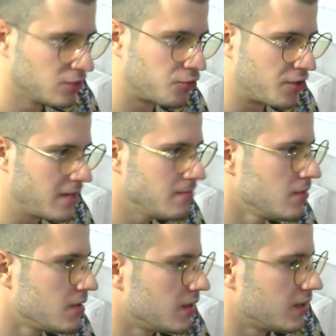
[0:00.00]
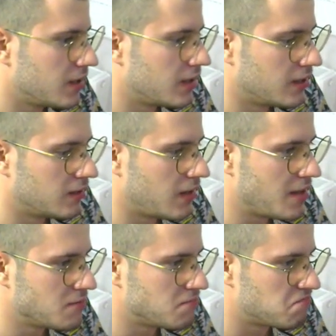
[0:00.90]
for him.
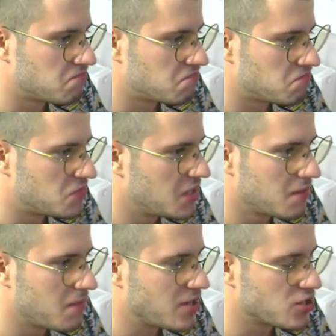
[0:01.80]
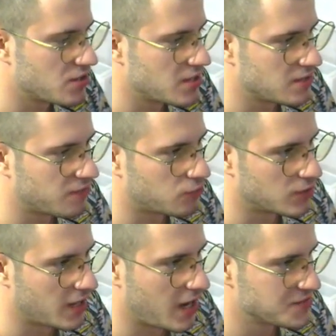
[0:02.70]
I didn't mention it
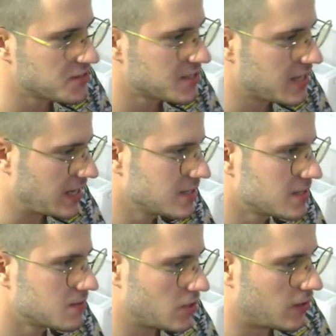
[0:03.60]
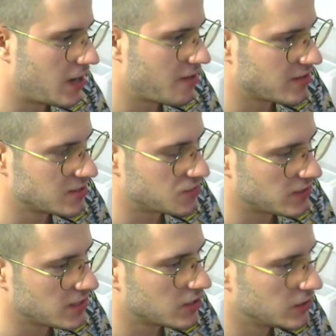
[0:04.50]
for the other skins, so I think it's
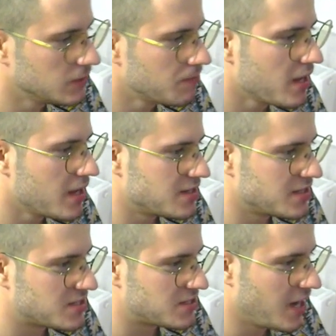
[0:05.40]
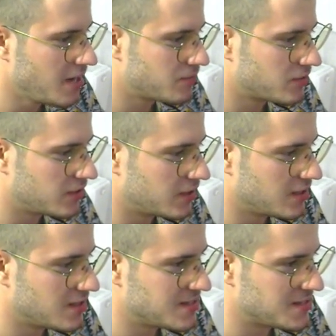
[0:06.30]
really cool. The cyber
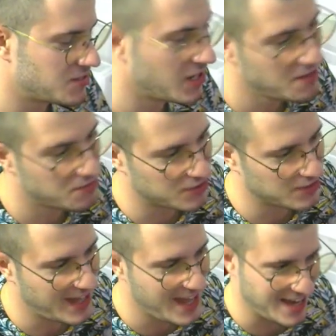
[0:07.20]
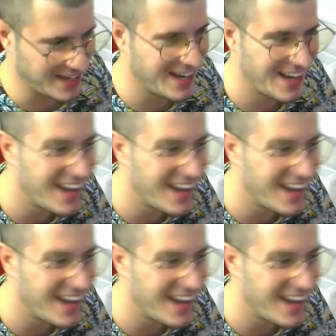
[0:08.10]
leg,